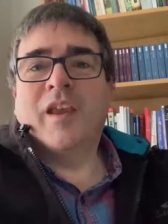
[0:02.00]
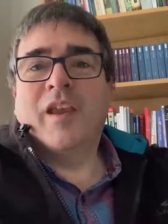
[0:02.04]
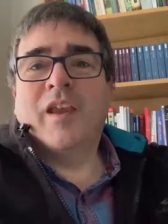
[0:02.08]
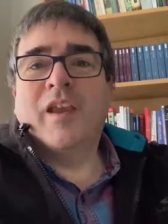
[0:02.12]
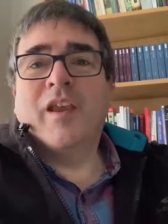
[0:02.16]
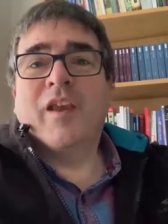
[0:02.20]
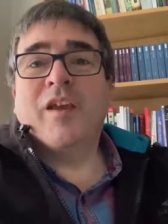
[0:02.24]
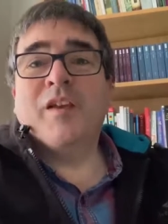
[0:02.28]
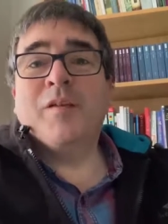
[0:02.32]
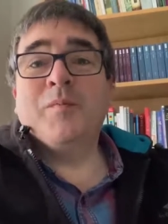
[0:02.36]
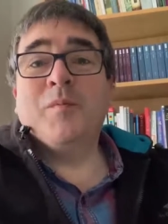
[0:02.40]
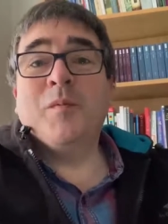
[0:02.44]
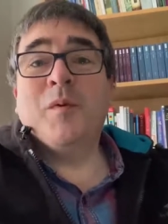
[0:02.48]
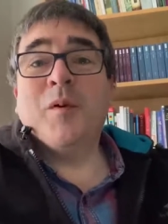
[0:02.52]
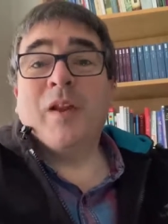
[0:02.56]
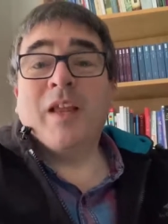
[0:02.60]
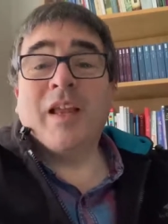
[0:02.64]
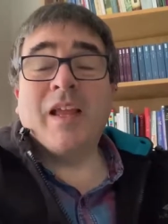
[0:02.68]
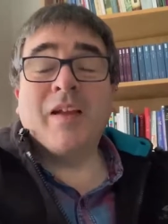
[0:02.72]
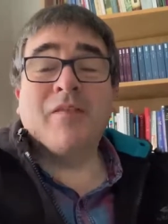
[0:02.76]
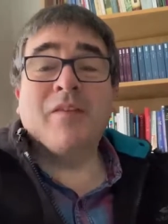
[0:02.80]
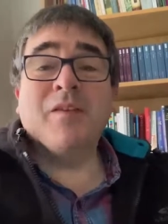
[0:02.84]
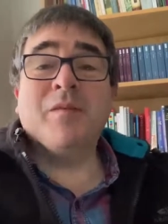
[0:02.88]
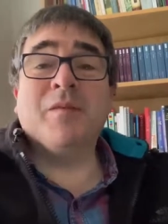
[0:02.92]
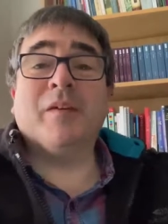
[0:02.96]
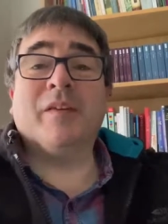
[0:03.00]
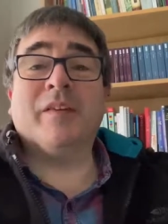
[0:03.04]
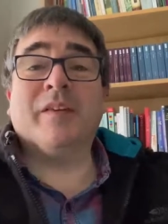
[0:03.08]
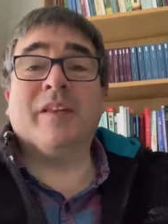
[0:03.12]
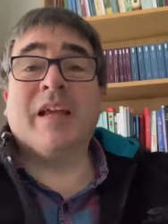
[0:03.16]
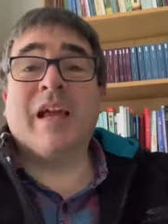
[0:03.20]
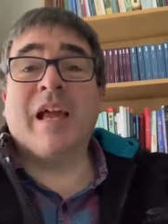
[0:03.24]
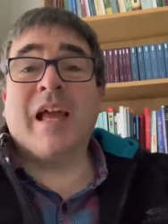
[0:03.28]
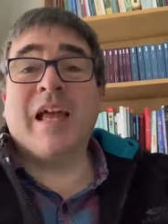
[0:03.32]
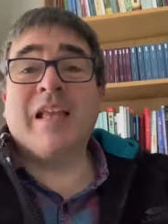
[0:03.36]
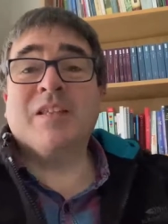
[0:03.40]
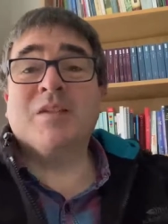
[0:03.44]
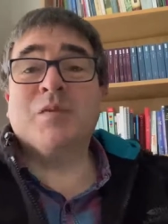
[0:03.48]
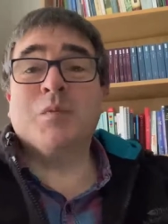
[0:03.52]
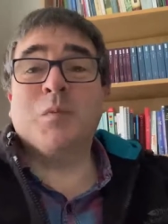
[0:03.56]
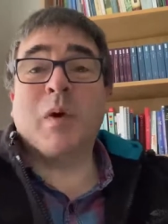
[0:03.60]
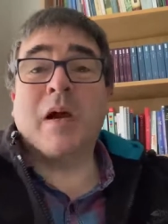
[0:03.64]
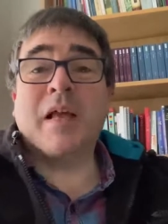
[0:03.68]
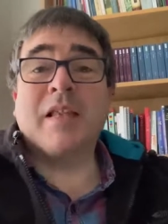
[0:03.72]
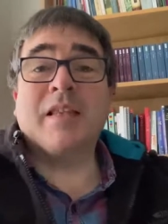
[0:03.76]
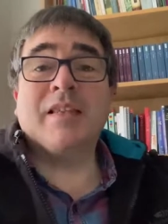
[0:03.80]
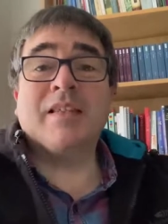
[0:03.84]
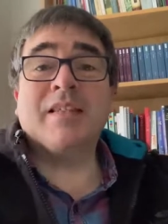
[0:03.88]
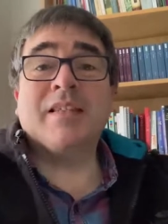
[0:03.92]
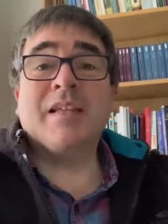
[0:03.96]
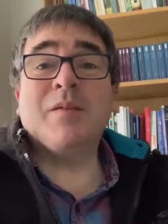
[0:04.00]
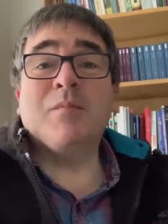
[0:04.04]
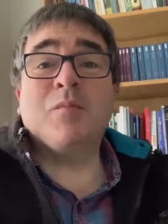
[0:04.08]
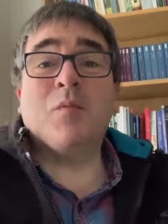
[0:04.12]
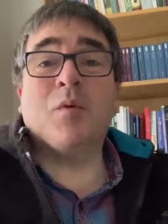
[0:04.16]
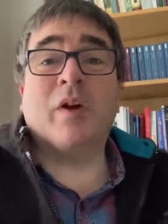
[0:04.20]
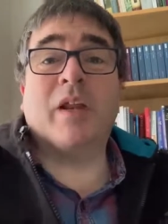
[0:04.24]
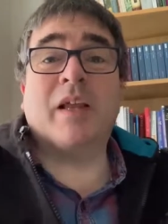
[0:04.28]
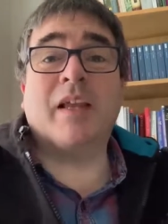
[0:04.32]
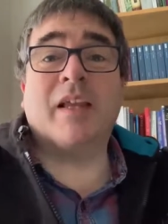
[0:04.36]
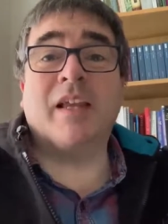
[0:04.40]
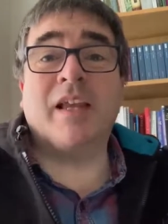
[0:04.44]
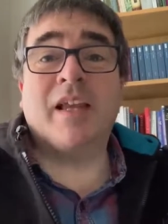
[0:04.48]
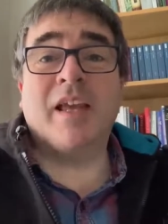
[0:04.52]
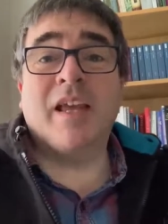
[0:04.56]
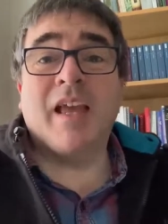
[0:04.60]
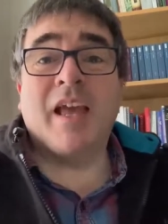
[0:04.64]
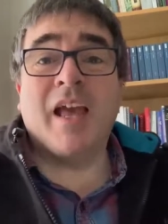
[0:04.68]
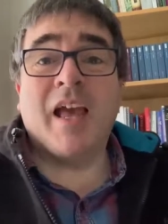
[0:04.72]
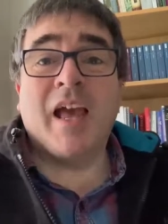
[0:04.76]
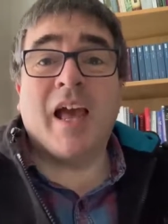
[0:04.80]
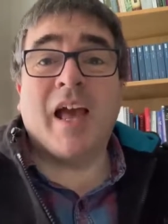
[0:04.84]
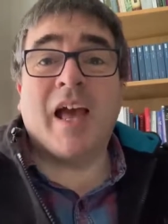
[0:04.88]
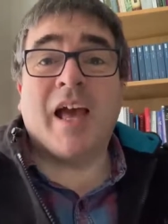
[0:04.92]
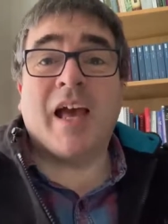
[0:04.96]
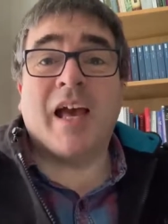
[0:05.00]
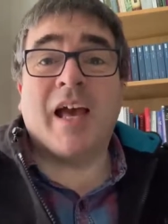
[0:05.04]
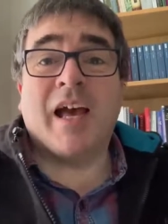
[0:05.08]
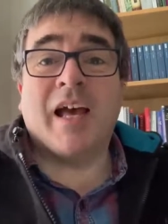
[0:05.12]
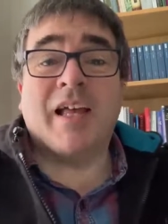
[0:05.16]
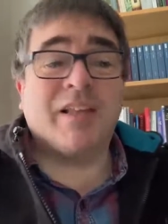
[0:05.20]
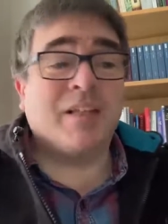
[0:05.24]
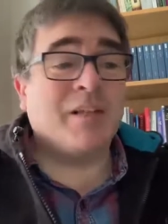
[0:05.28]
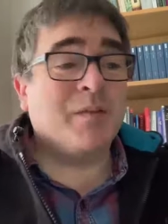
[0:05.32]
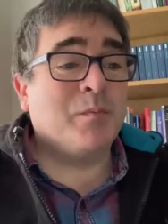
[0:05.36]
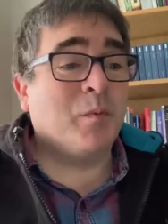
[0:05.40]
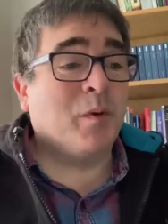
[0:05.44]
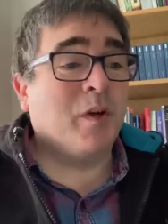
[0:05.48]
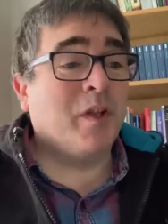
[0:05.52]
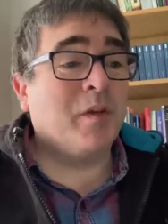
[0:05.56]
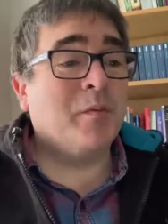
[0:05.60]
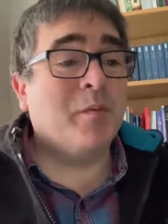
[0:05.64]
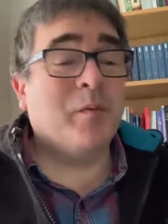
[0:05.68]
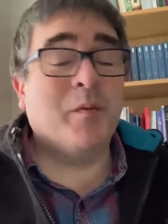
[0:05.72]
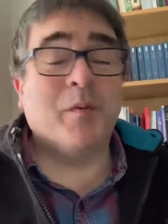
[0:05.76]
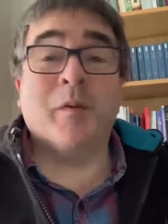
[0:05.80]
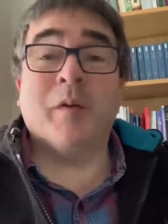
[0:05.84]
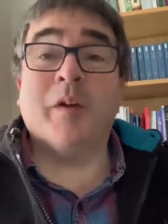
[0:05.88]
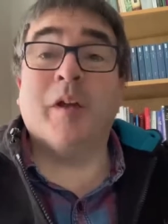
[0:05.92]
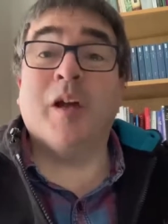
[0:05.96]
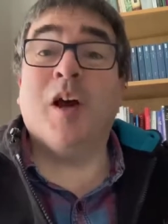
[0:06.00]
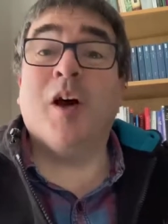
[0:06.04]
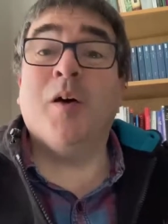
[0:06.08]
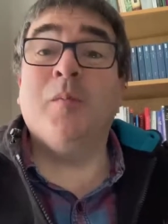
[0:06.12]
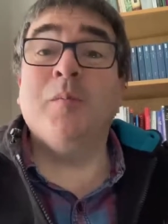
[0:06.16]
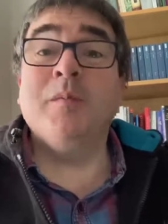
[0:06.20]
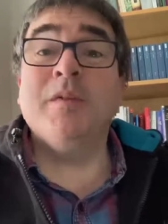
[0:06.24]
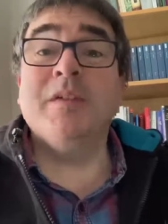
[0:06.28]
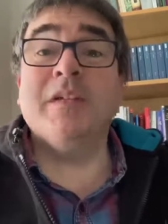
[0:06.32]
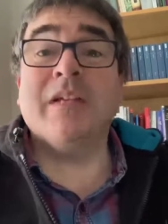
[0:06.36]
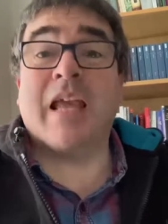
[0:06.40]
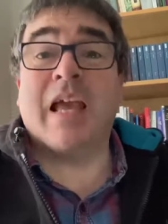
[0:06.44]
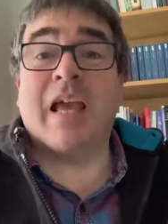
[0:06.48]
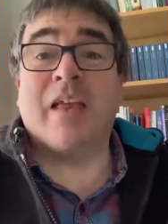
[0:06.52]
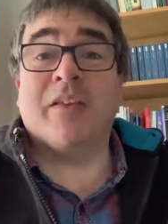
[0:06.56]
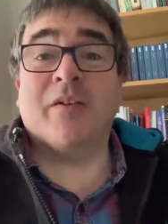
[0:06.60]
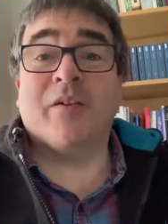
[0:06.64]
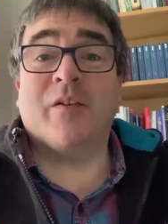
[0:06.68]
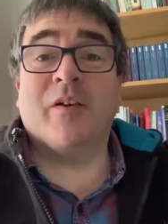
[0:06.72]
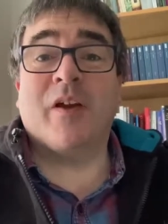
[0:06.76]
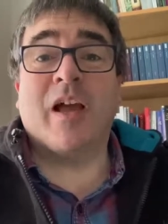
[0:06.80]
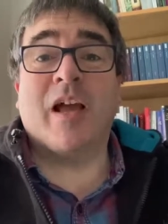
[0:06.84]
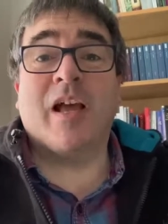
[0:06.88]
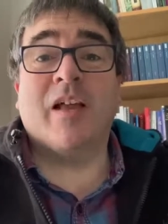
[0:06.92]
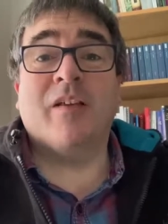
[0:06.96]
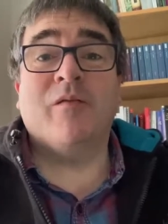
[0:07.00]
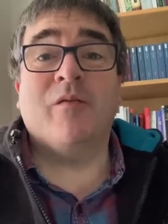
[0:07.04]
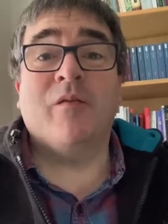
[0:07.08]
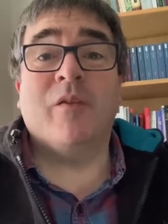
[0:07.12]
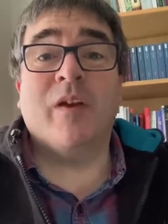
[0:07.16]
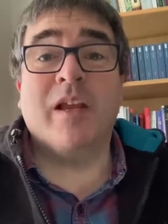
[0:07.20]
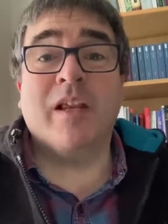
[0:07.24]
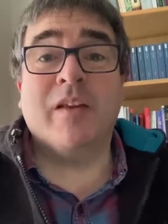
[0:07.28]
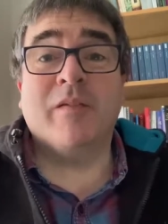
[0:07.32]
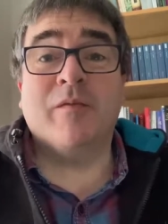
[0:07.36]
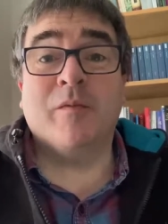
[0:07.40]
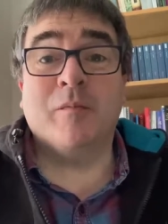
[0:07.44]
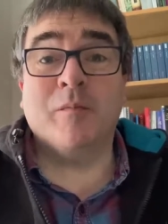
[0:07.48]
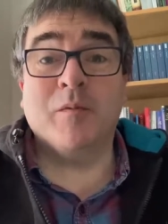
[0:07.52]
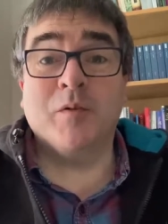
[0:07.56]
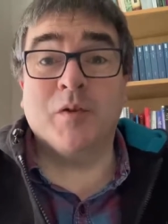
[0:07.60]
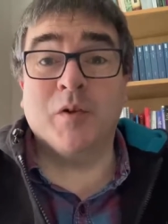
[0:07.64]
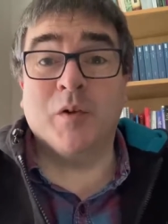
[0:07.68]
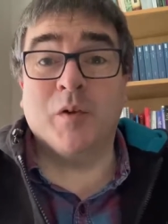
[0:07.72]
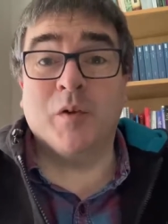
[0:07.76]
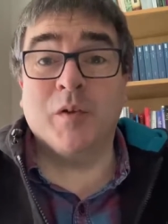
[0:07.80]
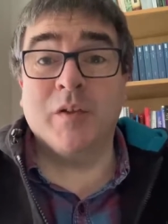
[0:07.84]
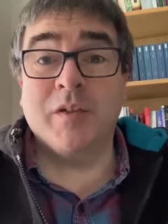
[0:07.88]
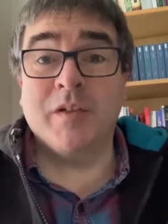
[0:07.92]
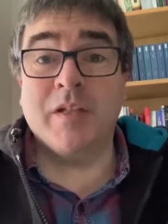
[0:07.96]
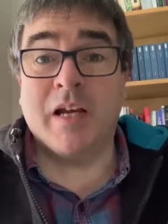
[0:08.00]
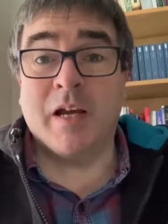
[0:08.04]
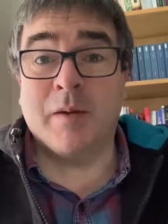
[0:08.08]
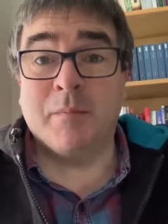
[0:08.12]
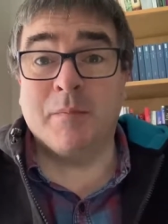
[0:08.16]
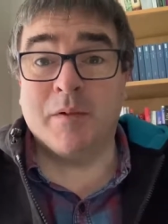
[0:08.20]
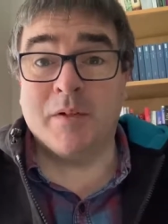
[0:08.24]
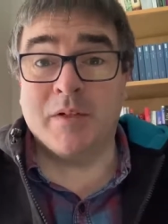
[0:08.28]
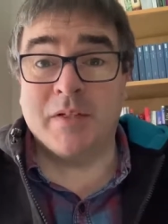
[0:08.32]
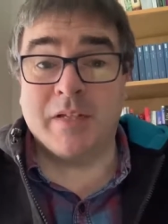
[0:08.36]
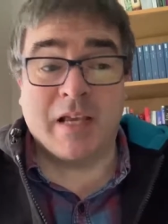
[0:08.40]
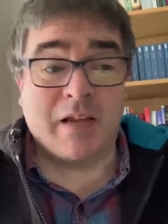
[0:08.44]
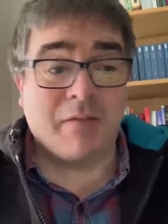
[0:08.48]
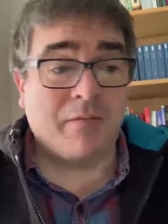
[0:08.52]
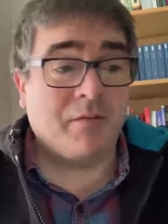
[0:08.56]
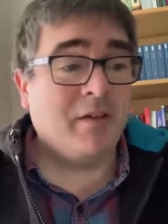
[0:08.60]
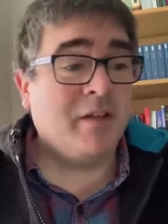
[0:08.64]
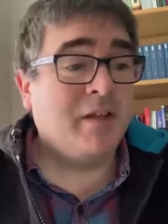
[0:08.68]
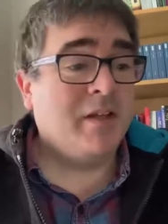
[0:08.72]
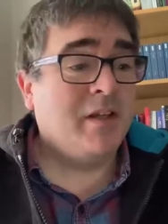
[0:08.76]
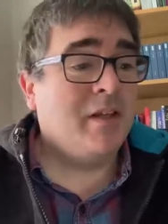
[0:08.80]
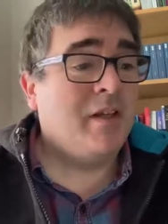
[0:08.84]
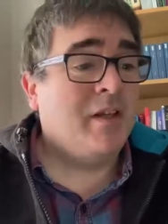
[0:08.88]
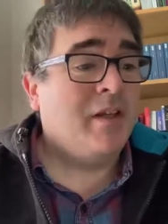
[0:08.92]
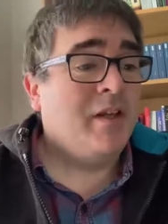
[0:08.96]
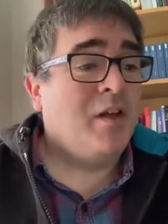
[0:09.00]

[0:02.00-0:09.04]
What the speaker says: Good morning, everyone. It's Wednesday morning, and this morning we're going to come together and read from John chapter 7.